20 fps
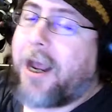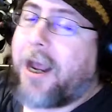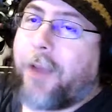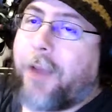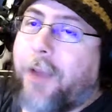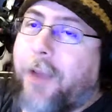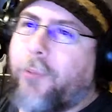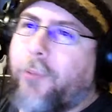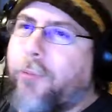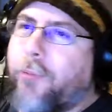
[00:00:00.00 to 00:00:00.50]
I
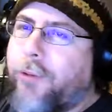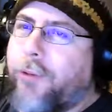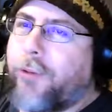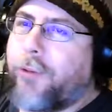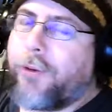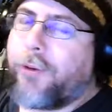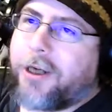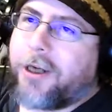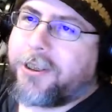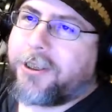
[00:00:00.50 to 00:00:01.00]

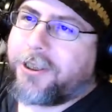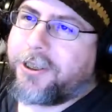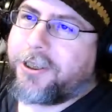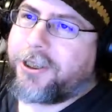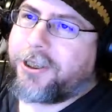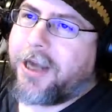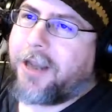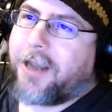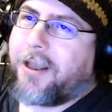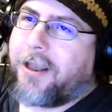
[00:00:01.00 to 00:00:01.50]
rewatched the
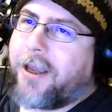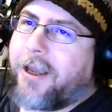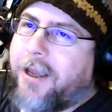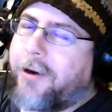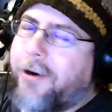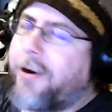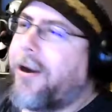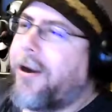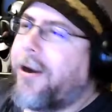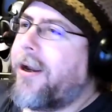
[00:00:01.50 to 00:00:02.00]
chat
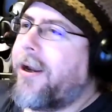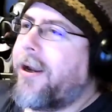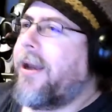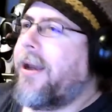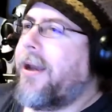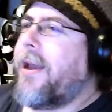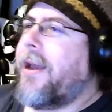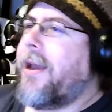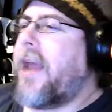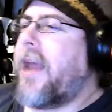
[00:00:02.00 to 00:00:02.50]
later.
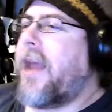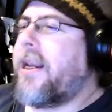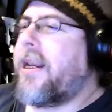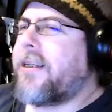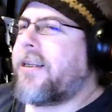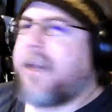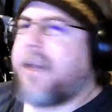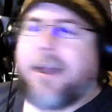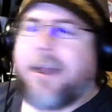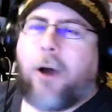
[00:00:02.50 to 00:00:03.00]
And he's
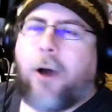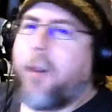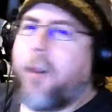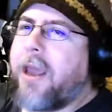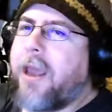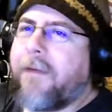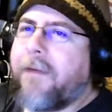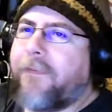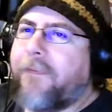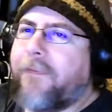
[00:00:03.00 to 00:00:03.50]
like, only
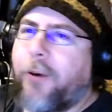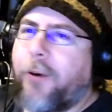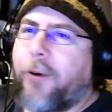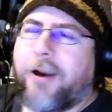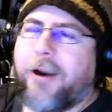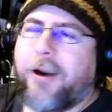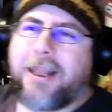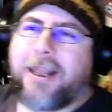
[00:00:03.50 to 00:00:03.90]
have 4. And